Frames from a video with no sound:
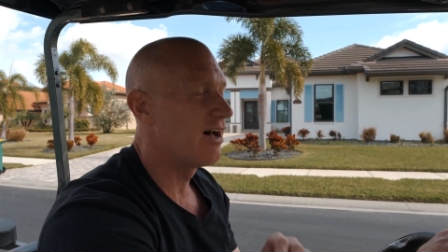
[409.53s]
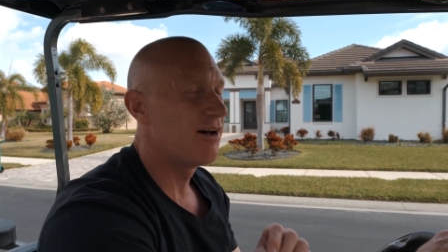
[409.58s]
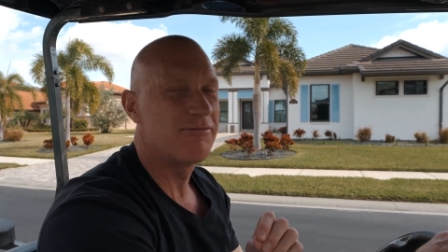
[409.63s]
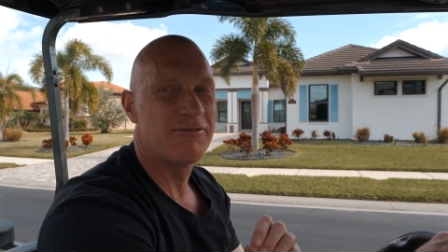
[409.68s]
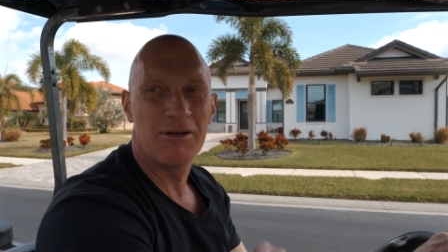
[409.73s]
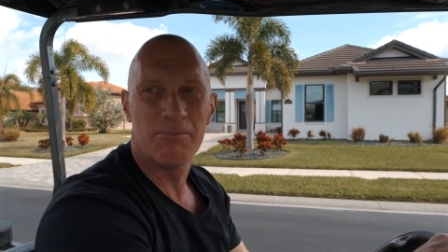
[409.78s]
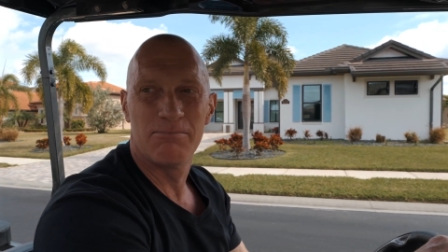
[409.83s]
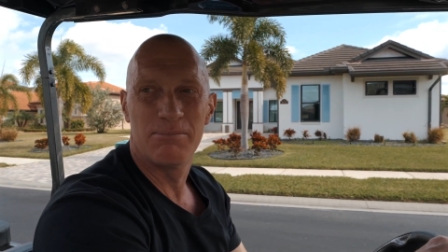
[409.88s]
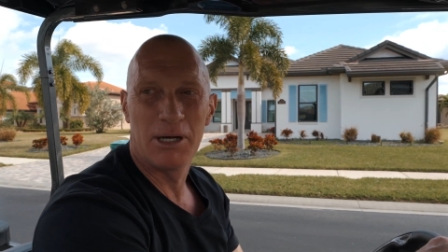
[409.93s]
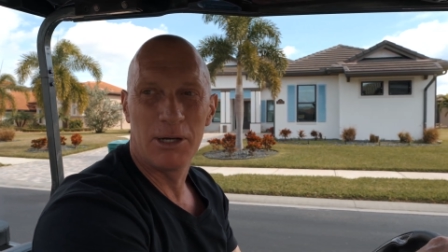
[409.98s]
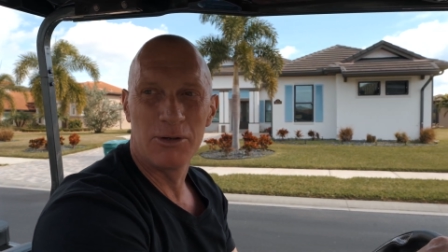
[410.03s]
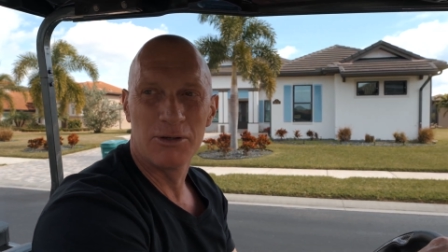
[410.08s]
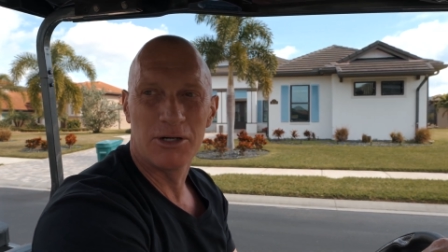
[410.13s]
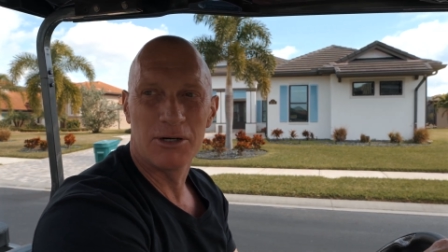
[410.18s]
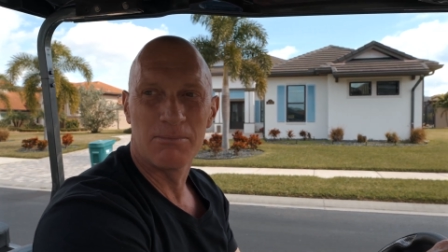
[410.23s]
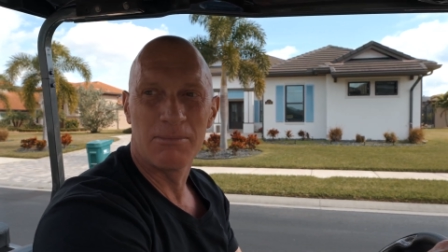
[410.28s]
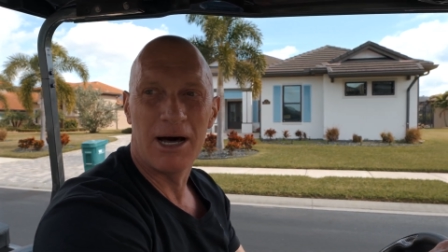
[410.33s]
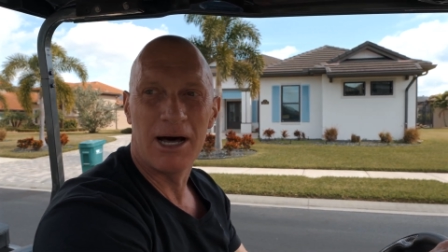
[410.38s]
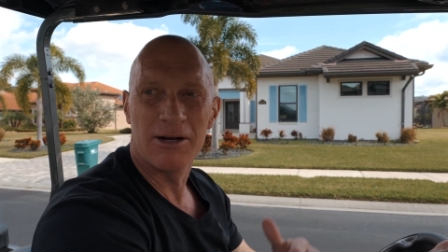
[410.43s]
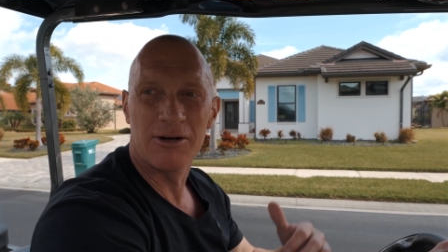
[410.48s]
of the builder
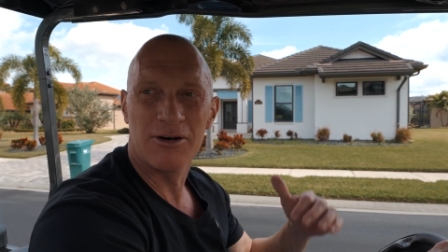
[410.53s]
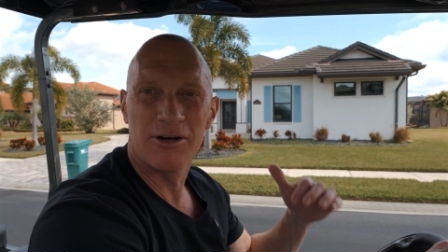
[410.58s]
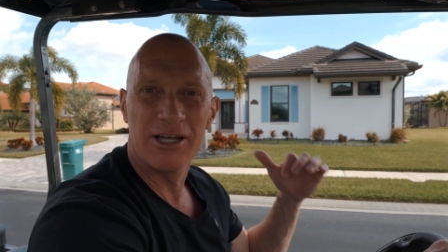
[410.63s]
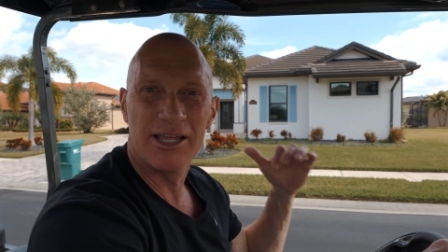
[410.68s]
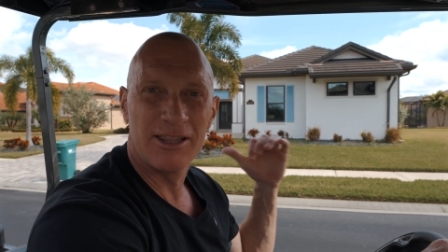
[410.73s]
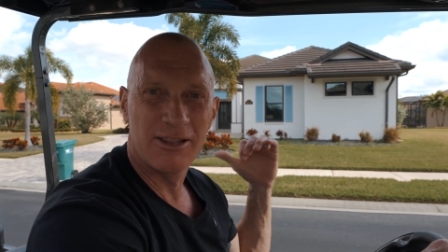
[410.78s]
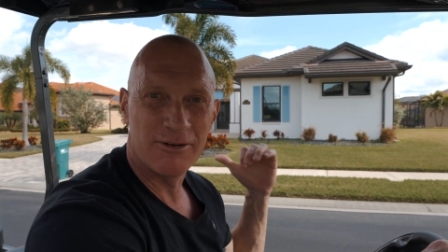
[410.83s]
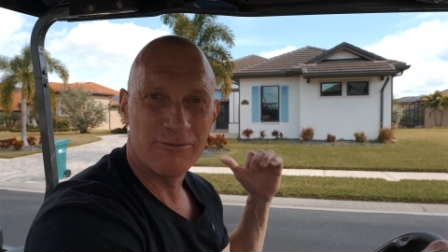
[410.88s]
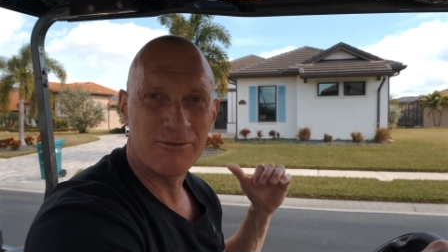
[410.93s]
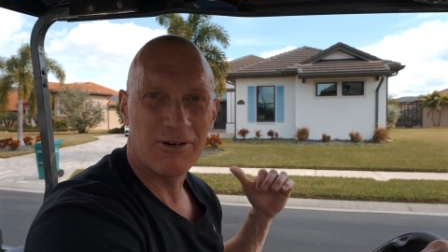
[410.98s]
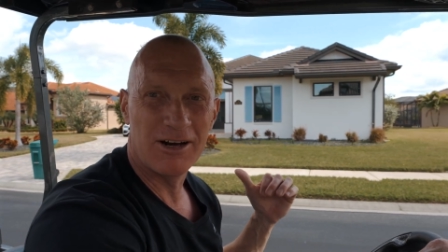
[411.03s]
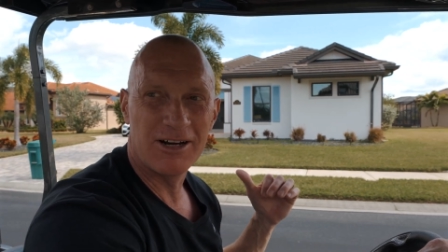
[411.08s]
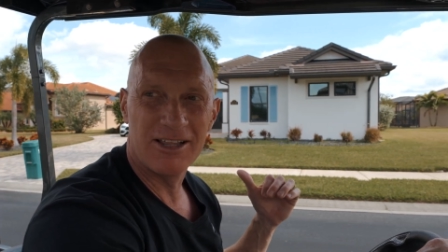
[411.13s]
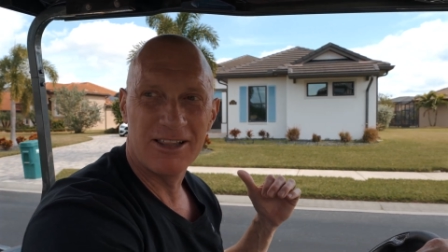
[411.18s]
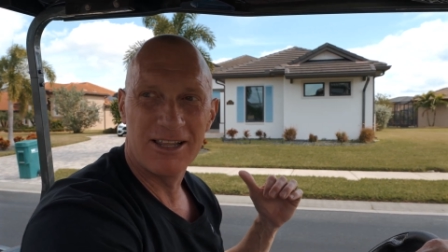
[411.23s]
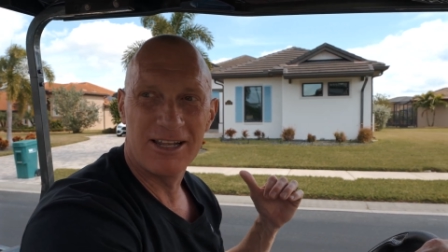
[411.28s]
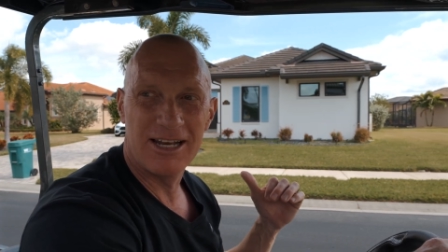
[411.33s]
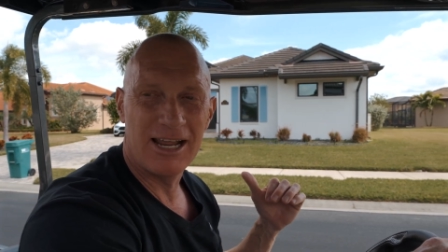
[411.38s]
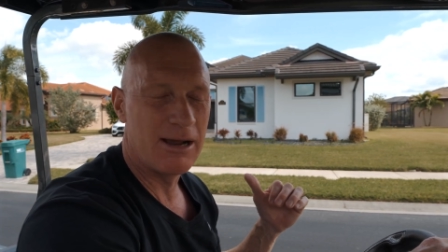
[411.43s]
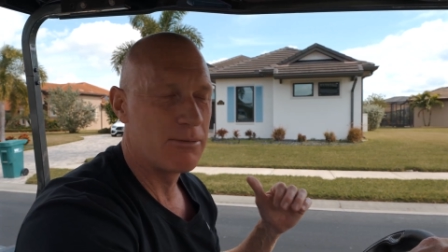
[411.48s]
model in the front of
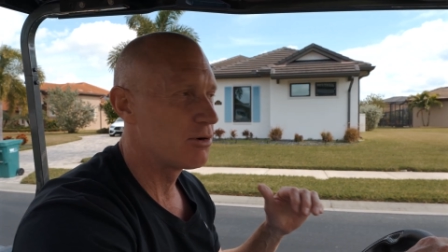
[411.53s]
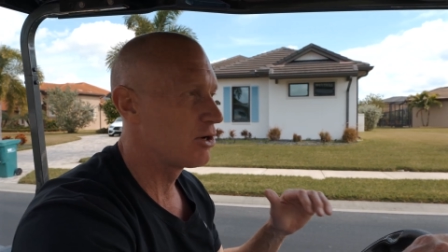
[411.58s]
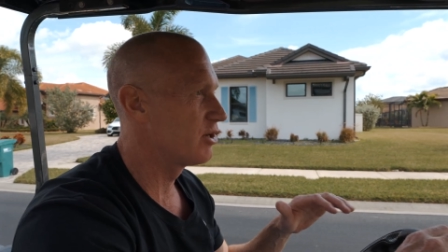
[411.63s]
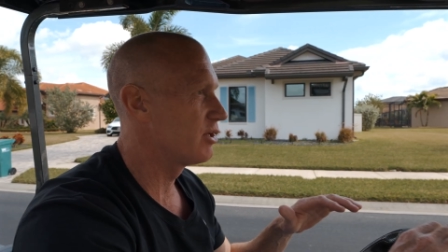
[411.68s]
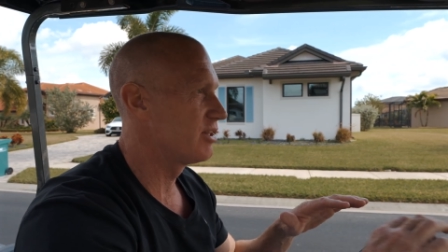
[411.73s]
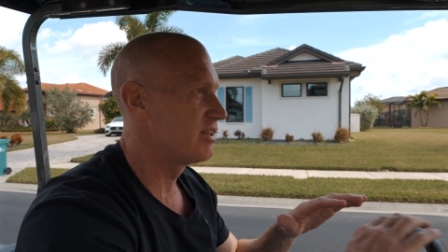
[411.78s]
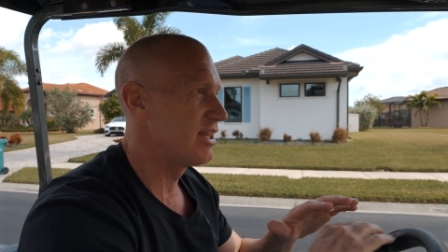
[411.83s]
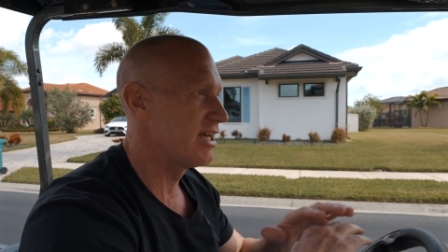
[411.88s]
the neighborhood.